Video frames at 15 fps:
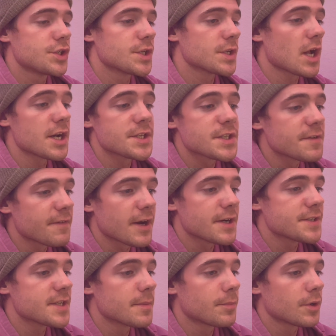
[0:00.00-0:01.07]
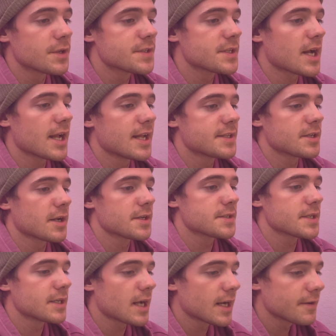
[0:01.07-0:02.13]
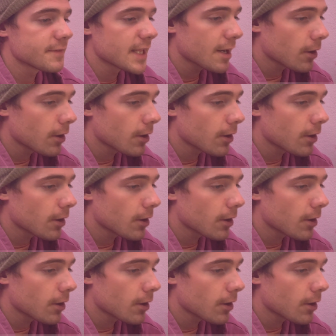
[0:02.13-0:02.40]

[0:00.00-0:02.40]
is honestly very simple. It's honestly not even that